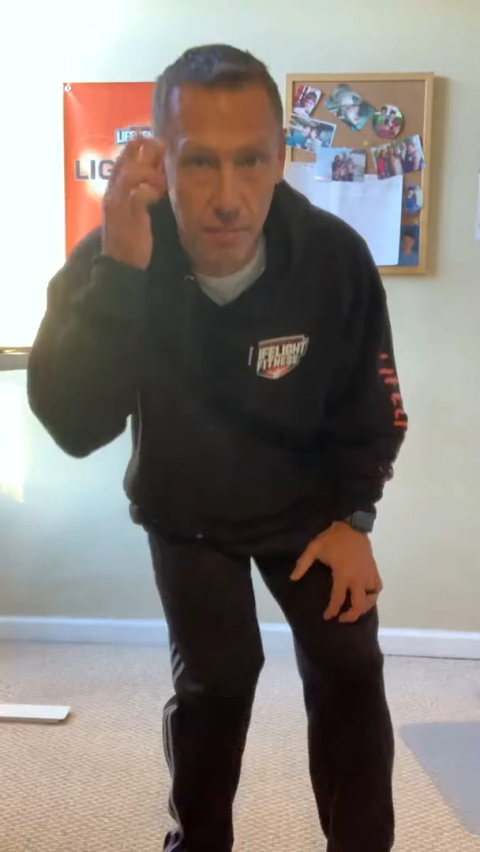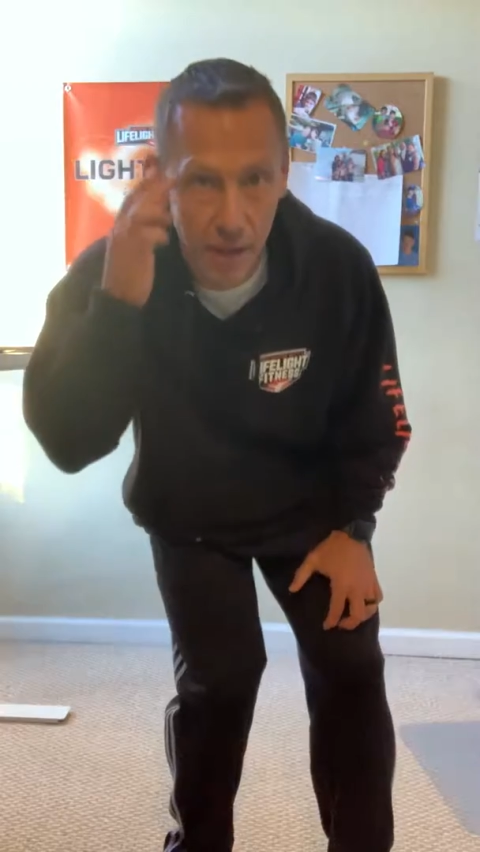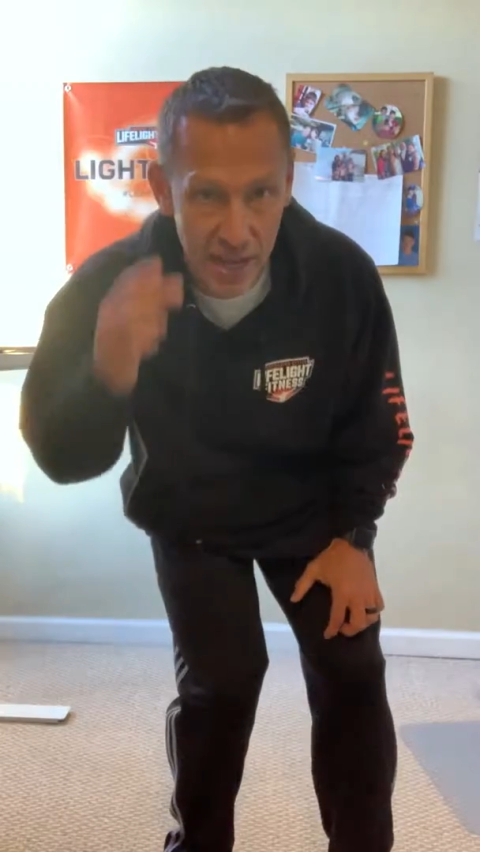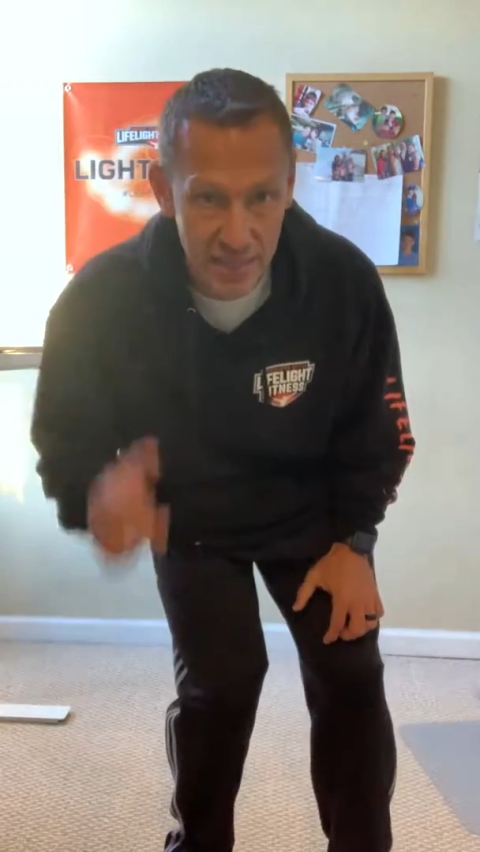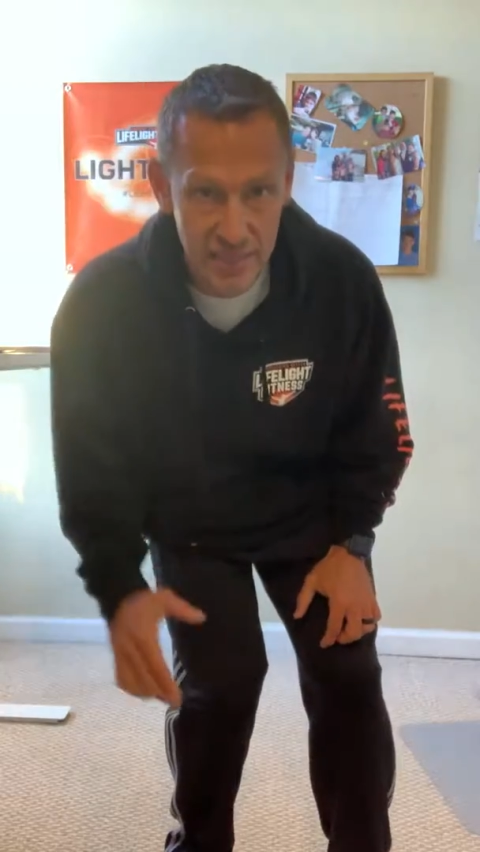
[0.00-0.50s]
the
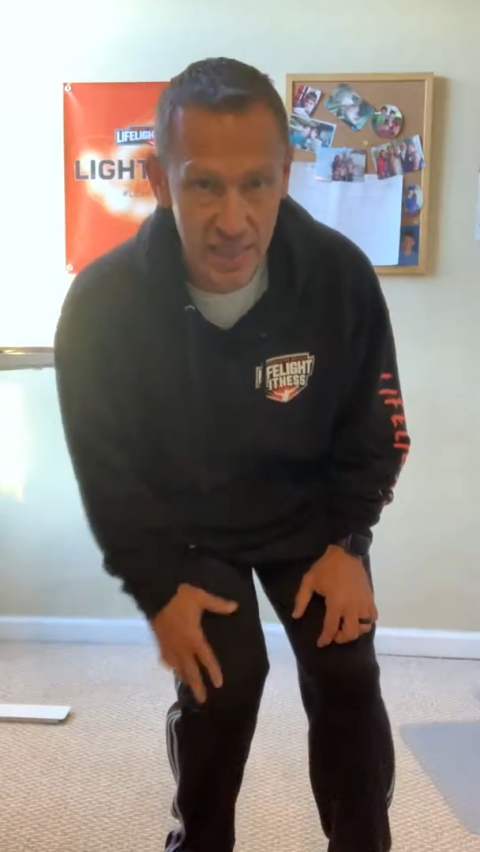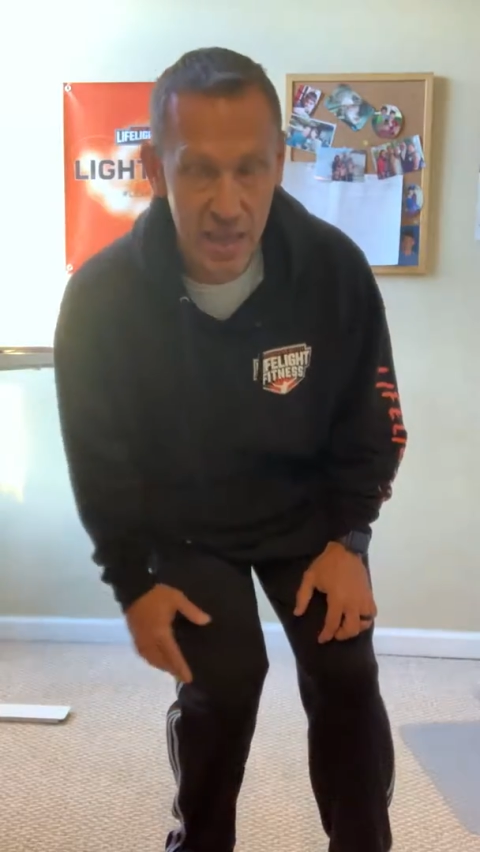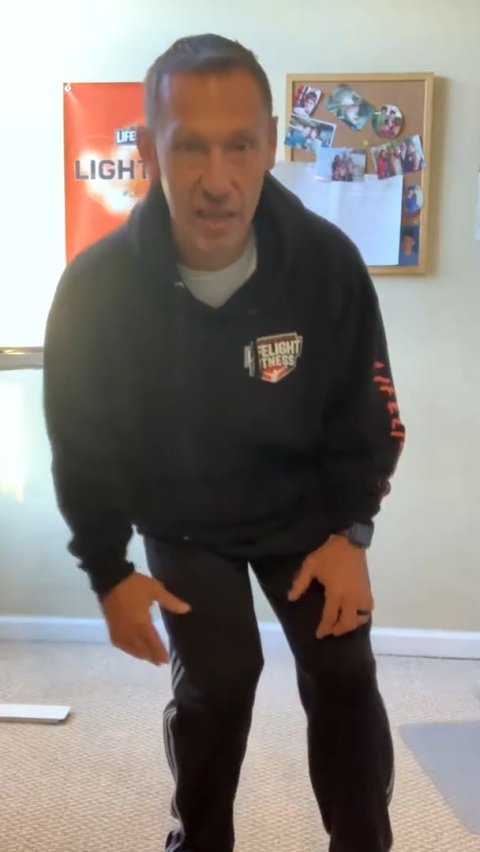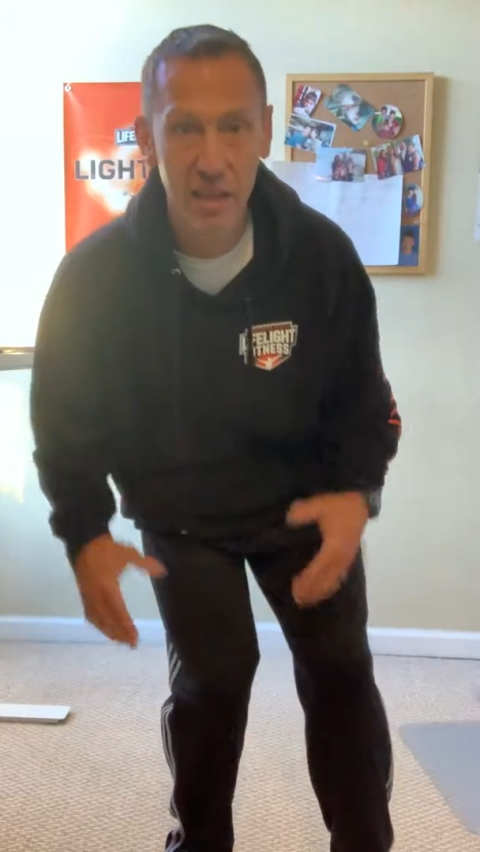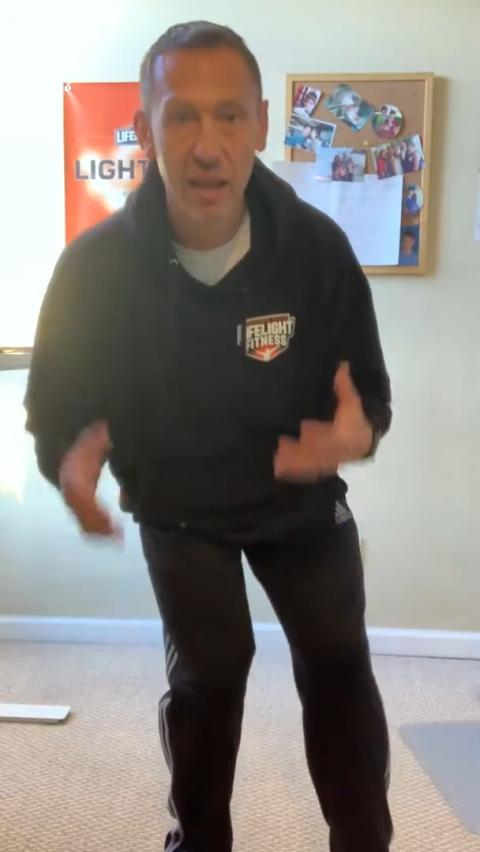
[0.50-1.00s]

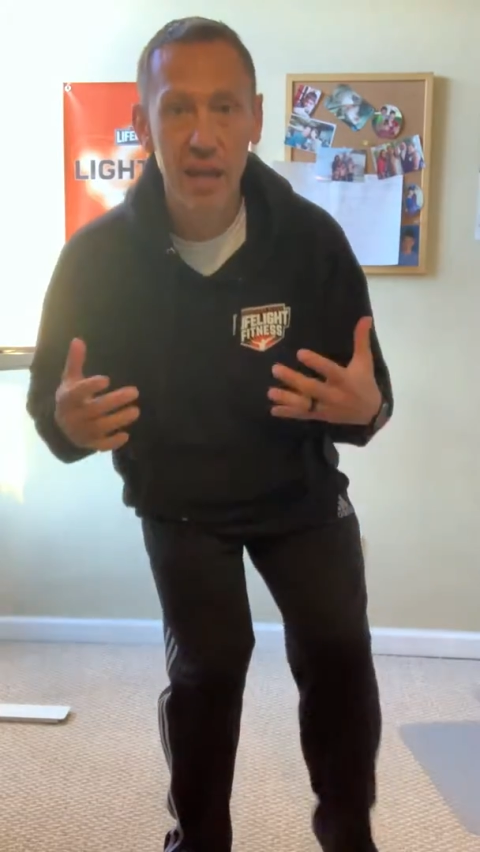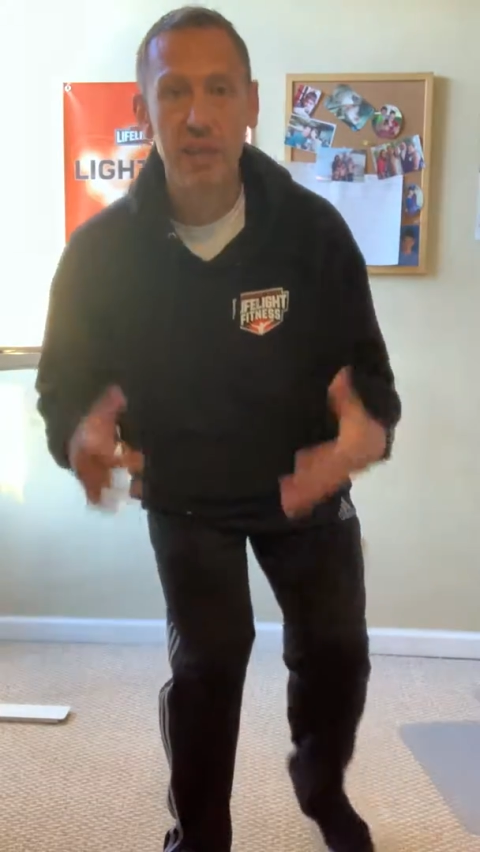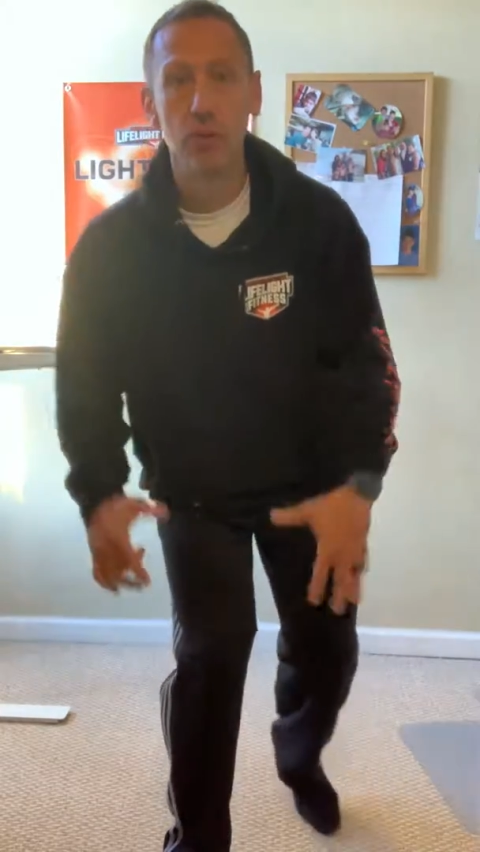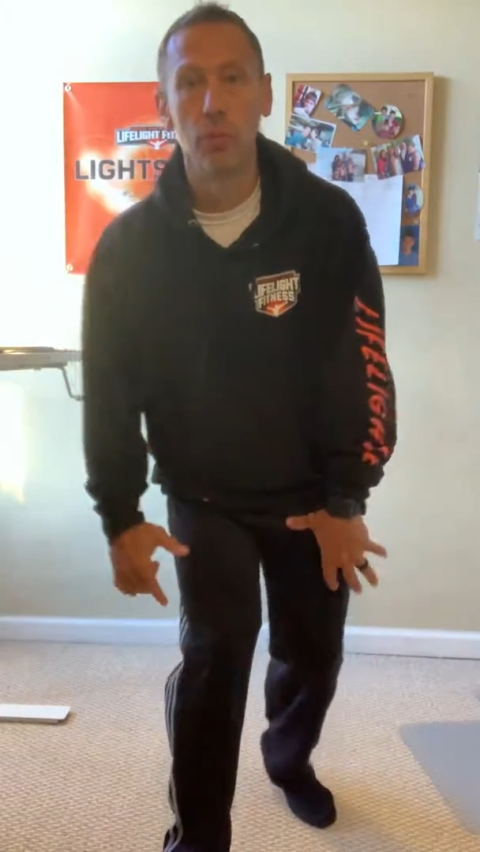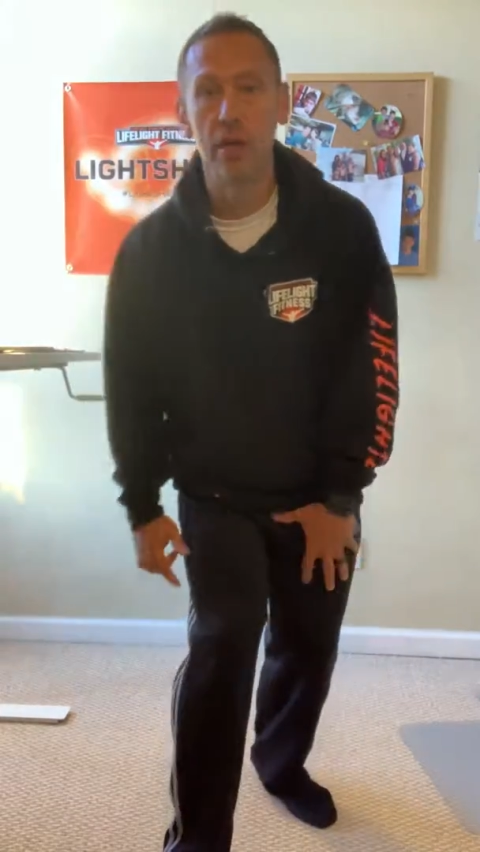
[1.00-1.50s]
mindset
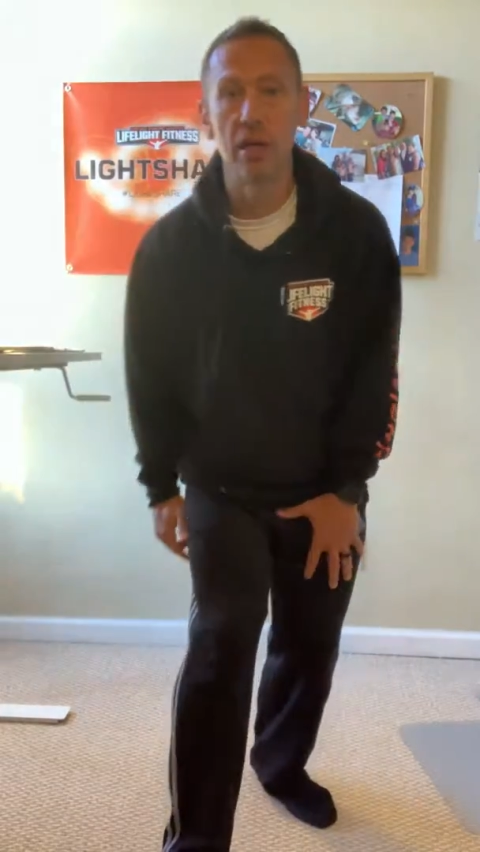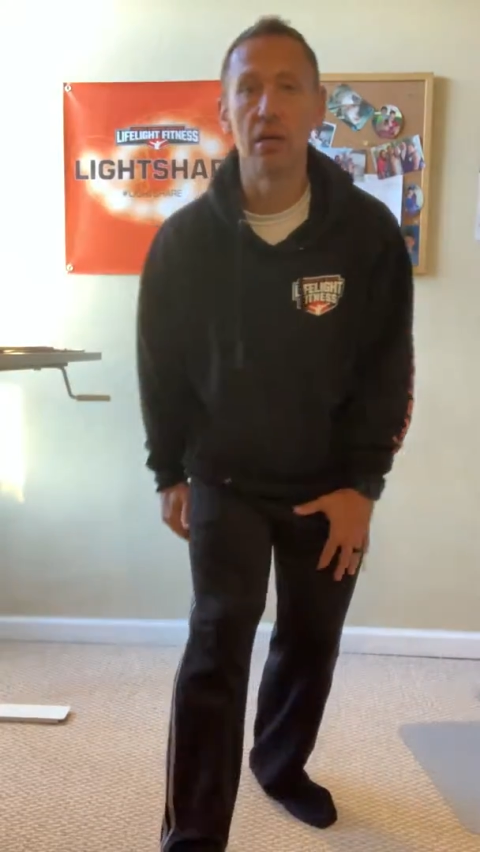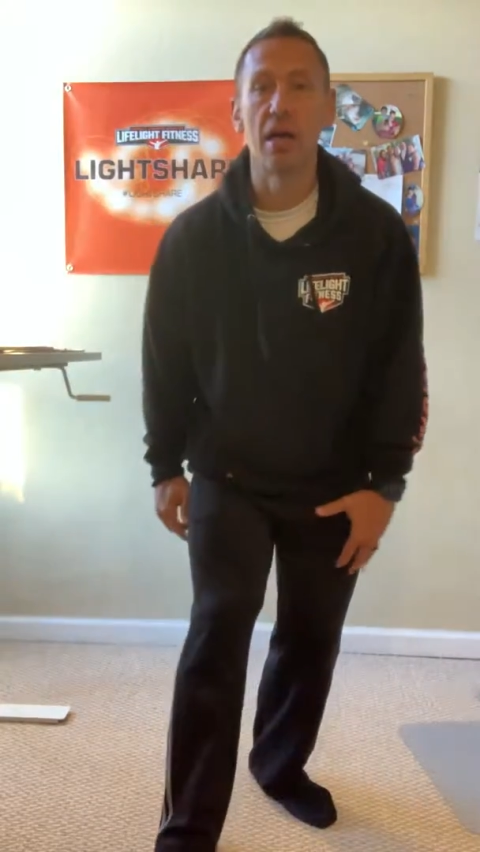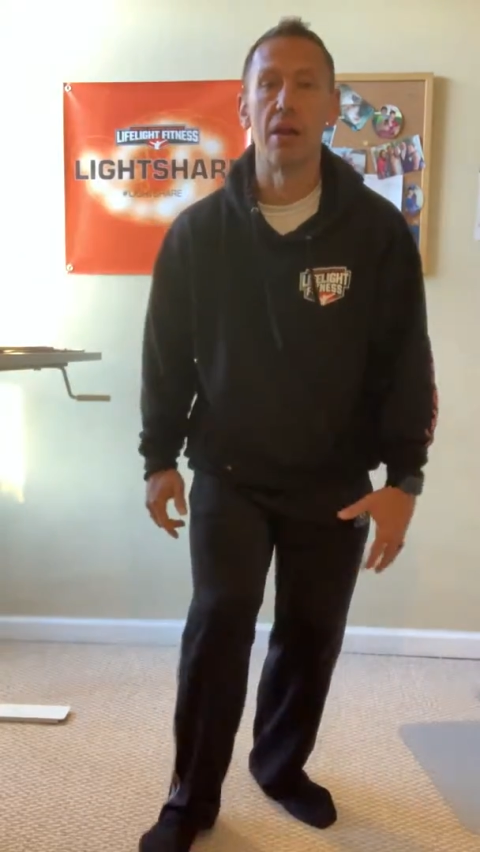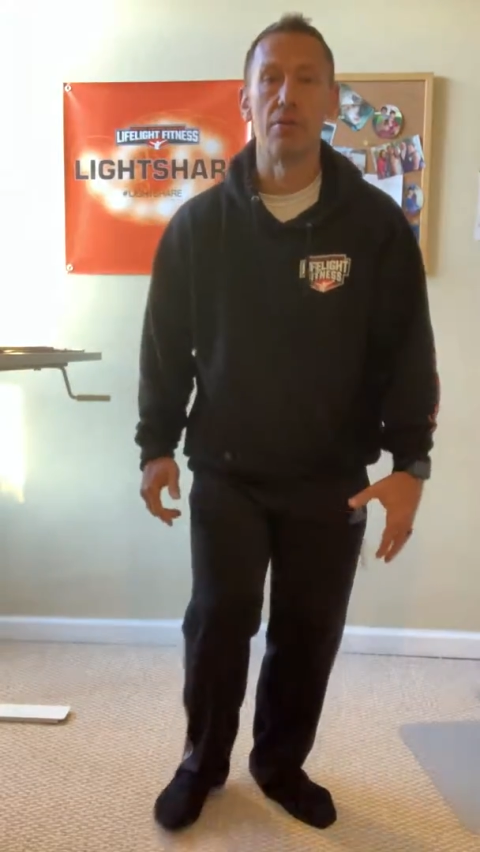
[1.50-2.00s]
and the
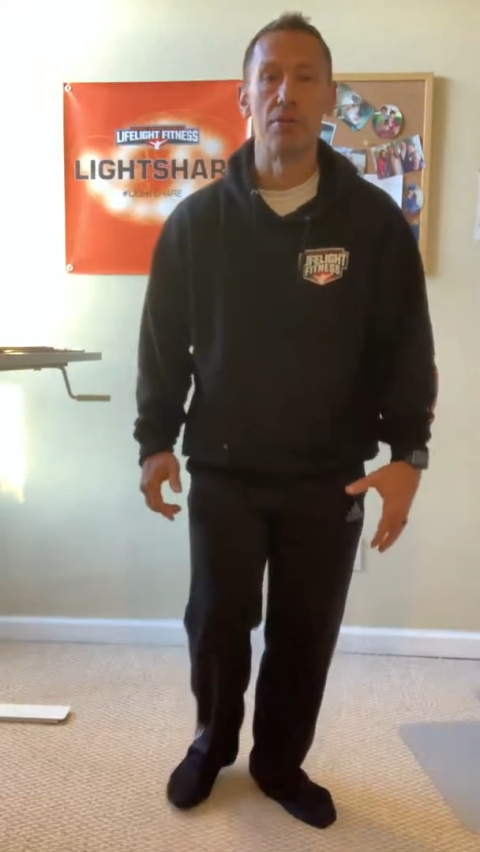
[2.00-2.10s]
will and